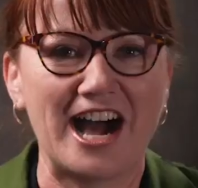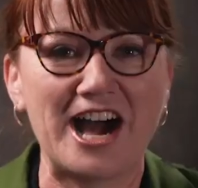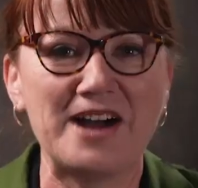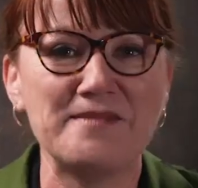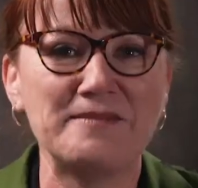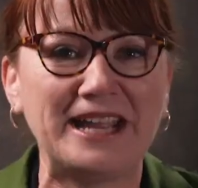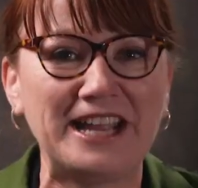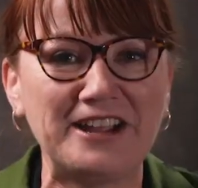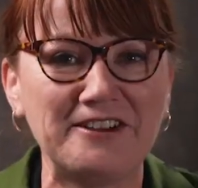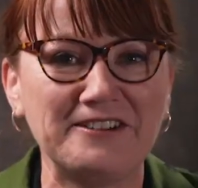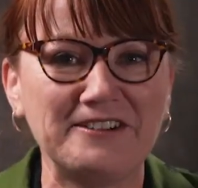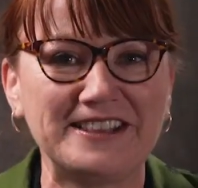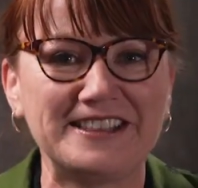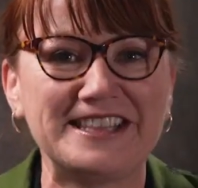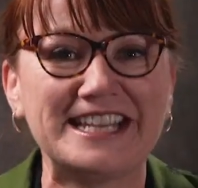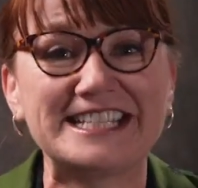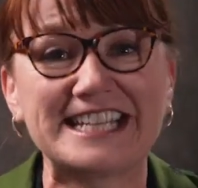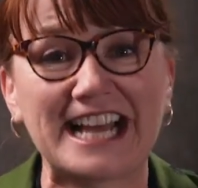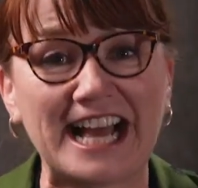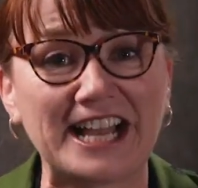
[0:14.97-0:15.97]
I'm here with
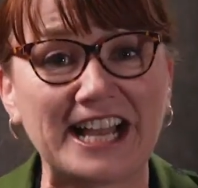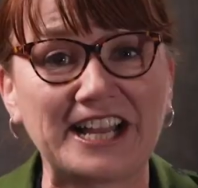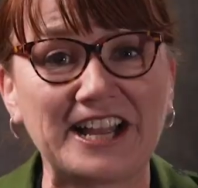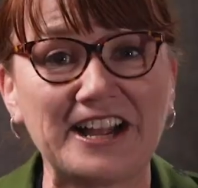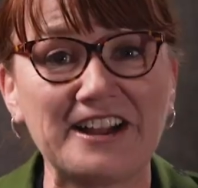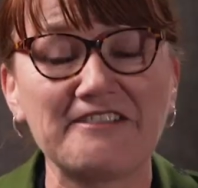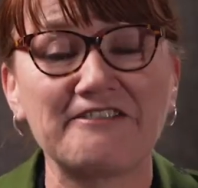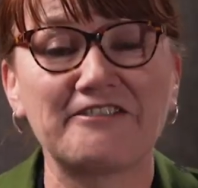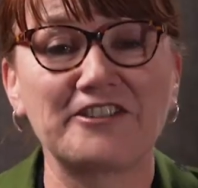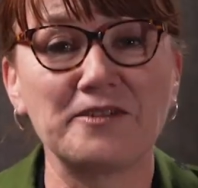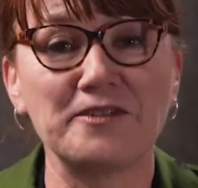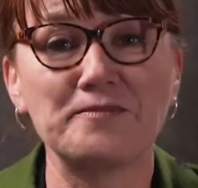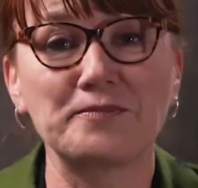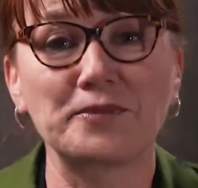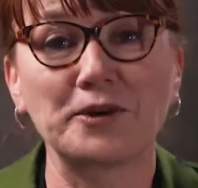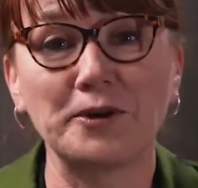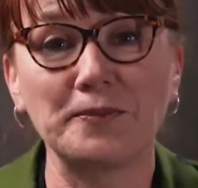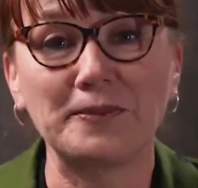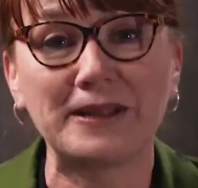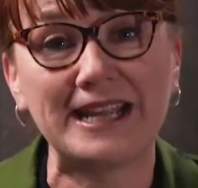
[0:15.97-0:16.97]
Natalia from
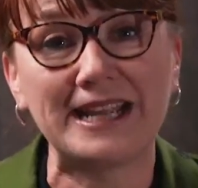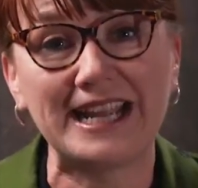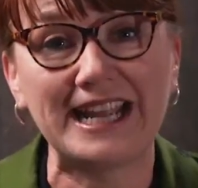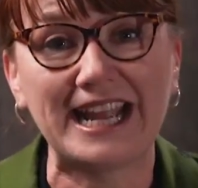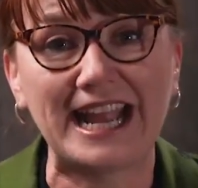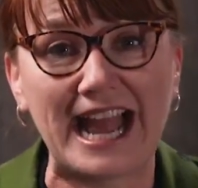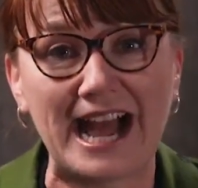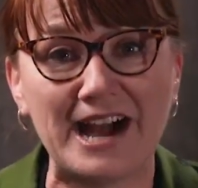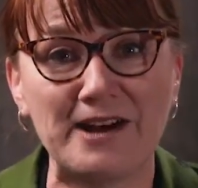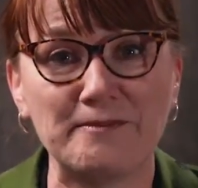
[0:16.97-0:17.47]
Propy,